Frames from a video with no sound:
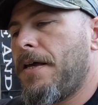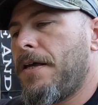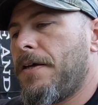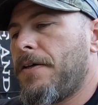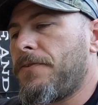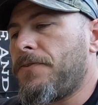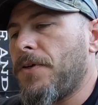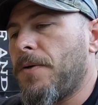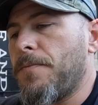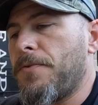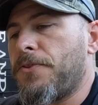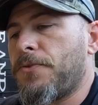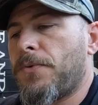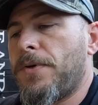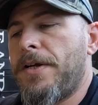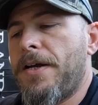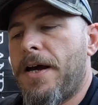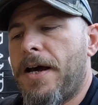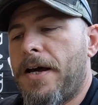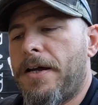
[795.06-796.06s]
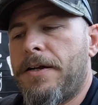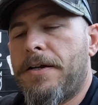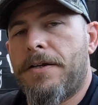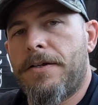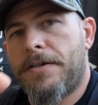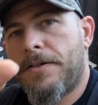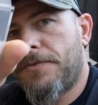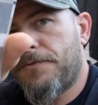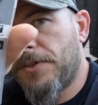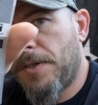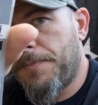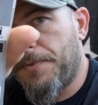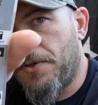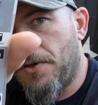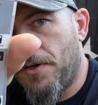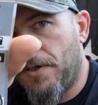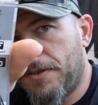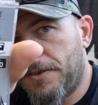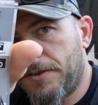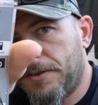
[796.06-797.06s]
Some 3/0 flipping
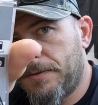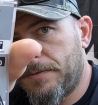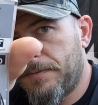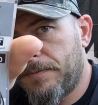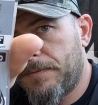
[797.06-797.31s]
hooks.